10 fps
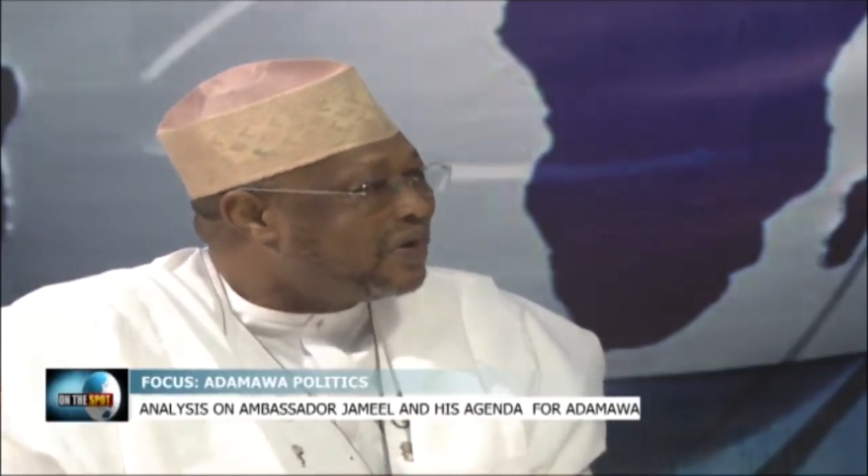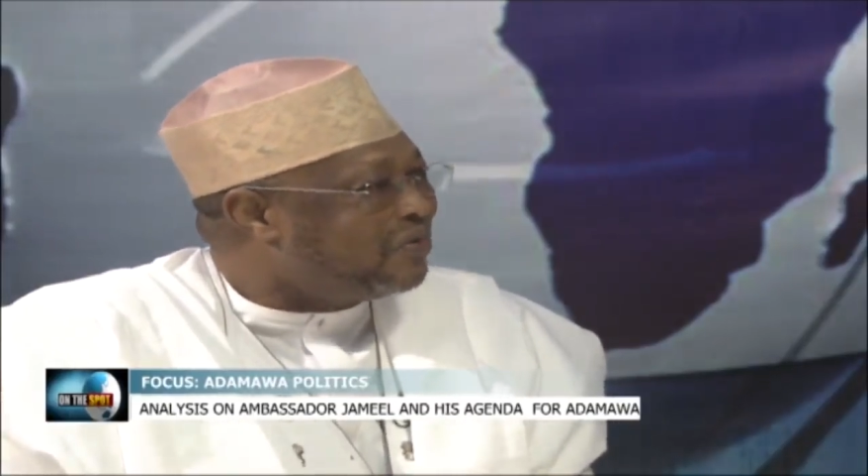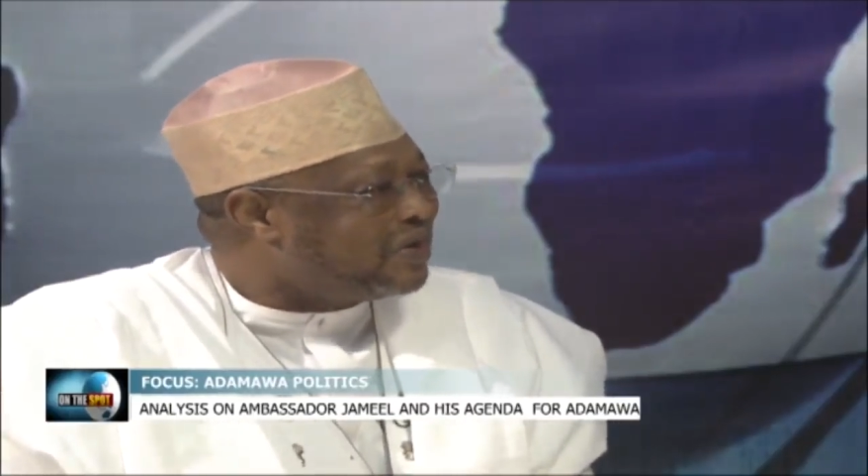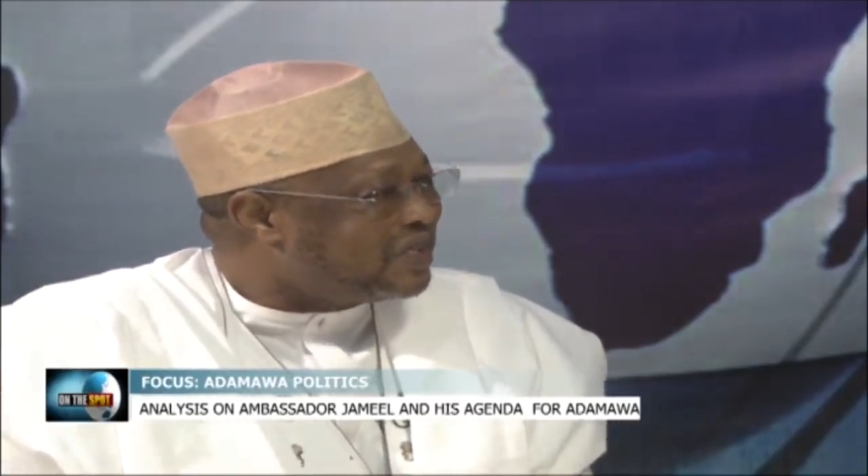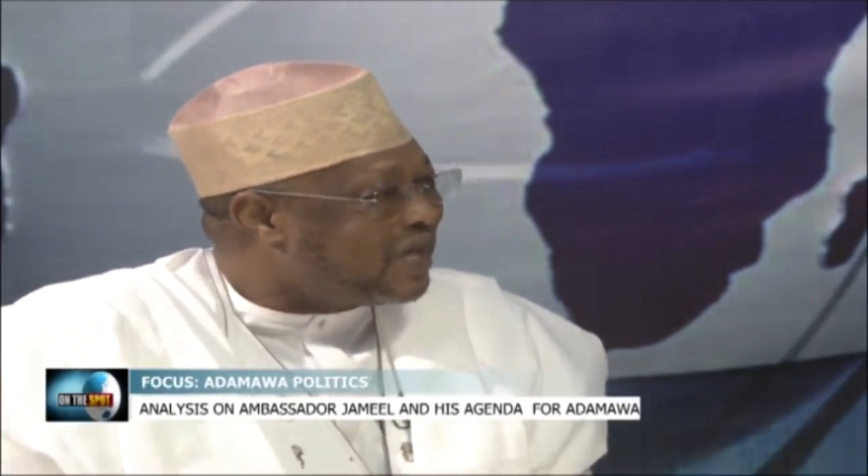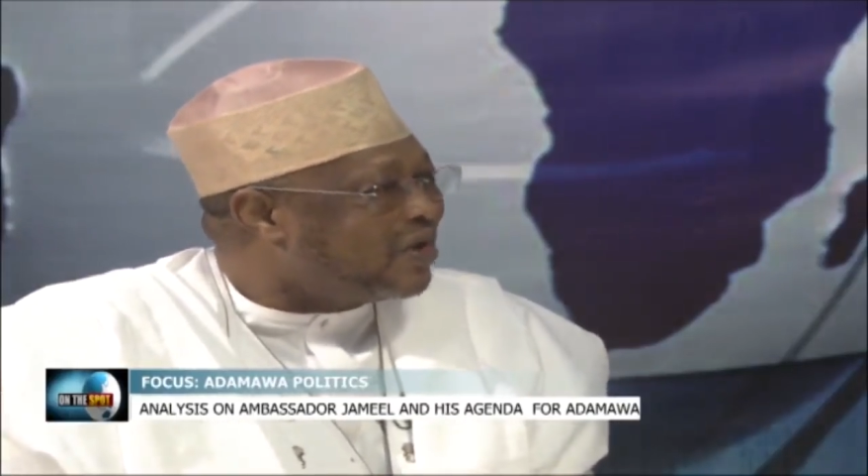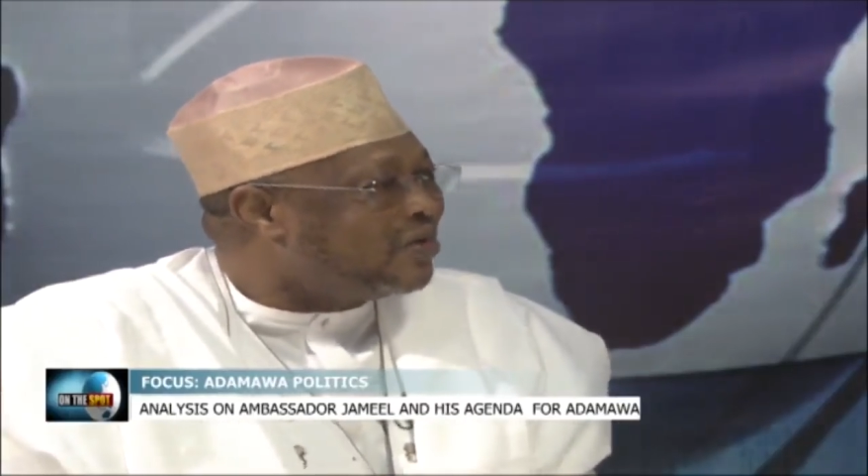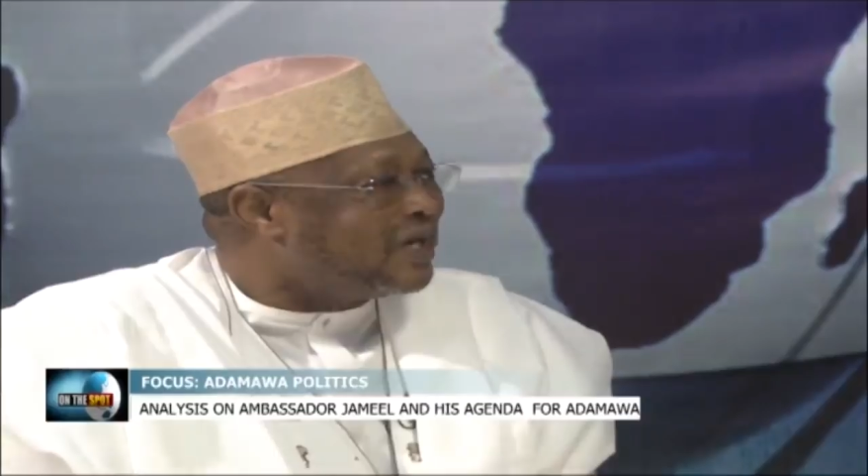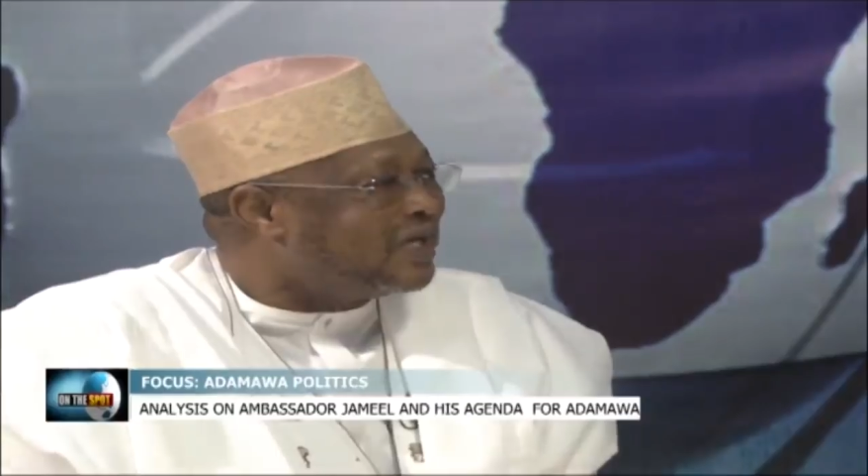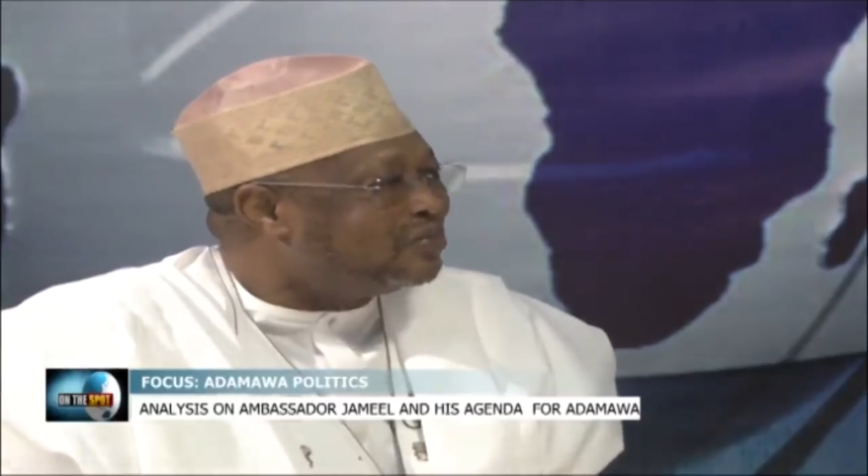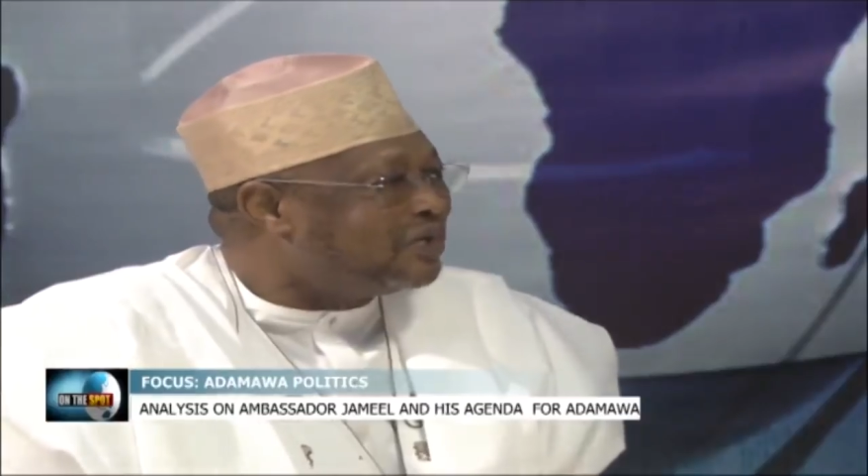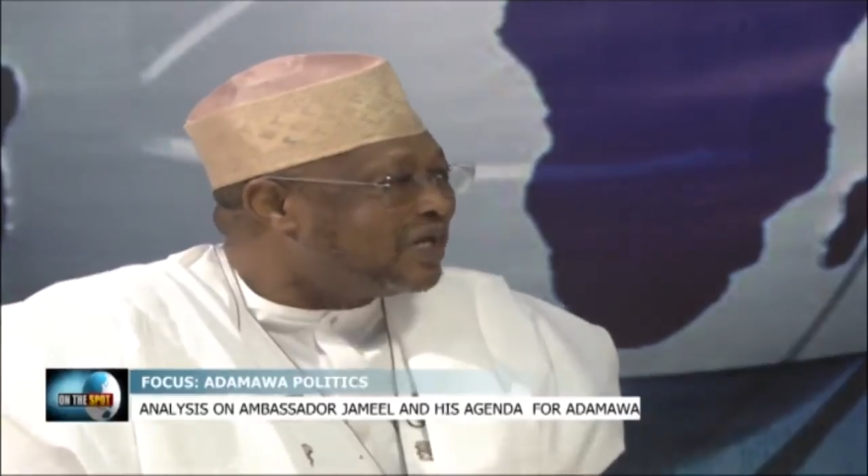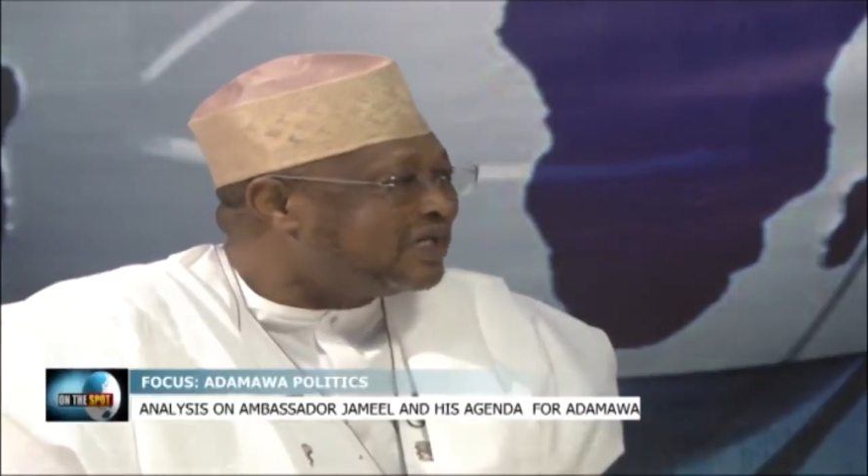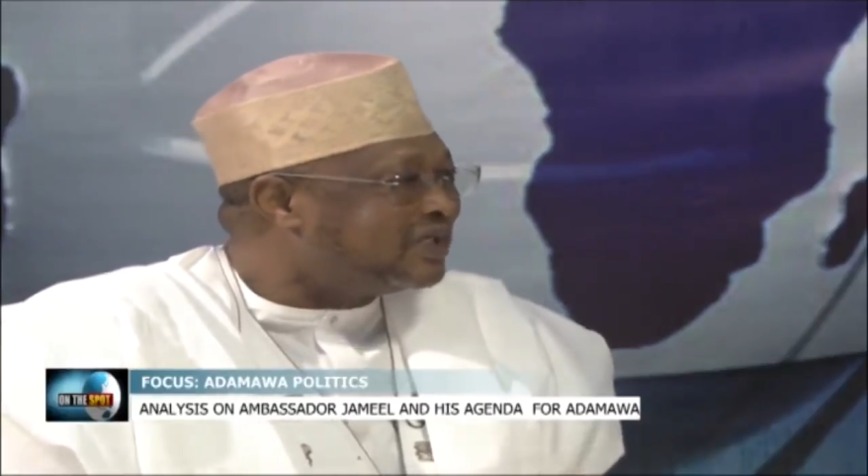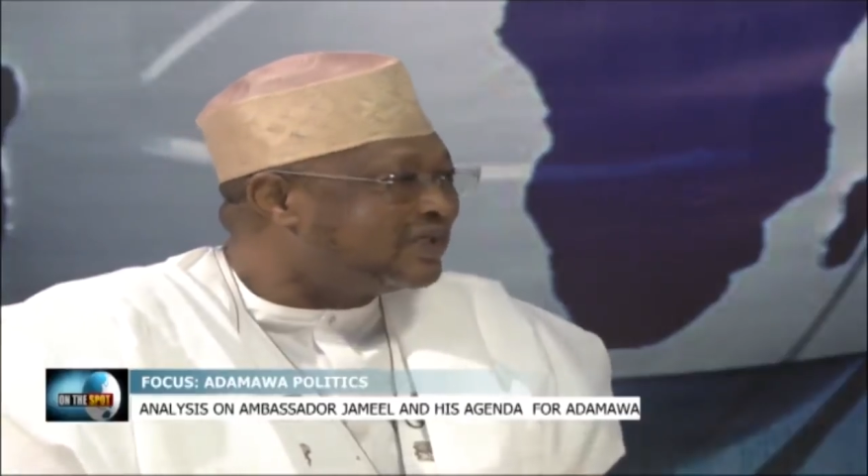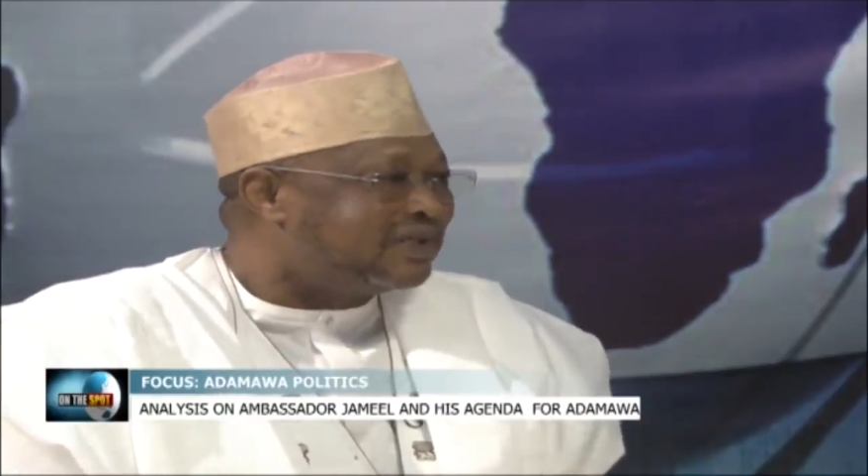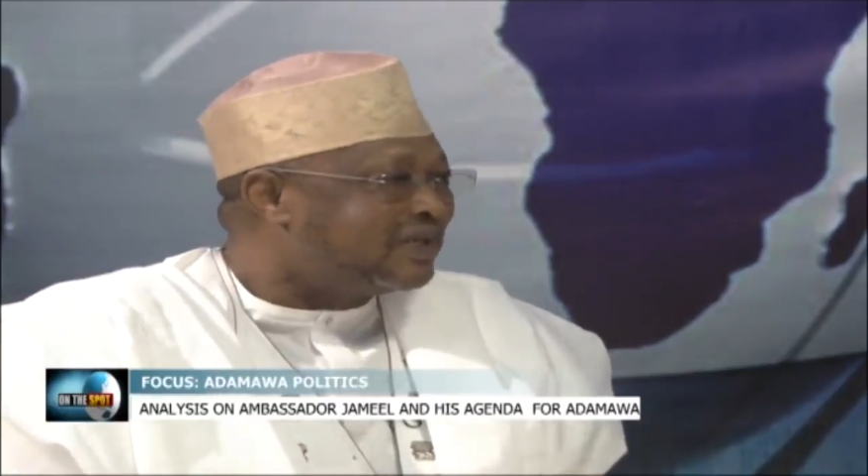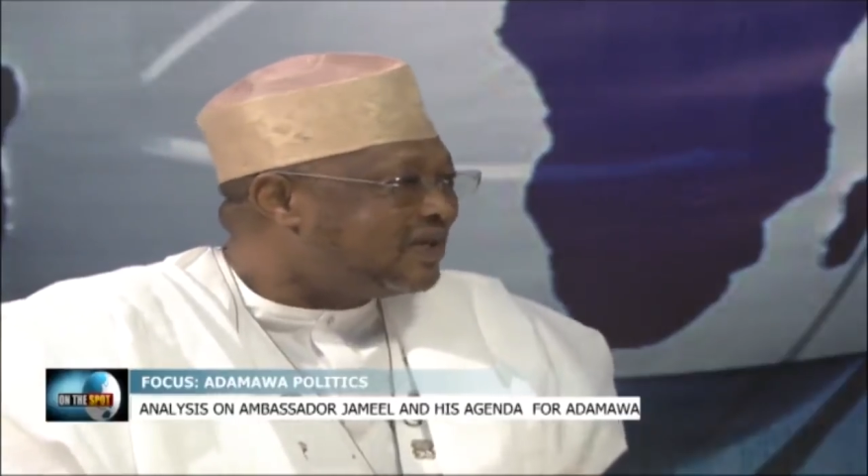with their own aspirations,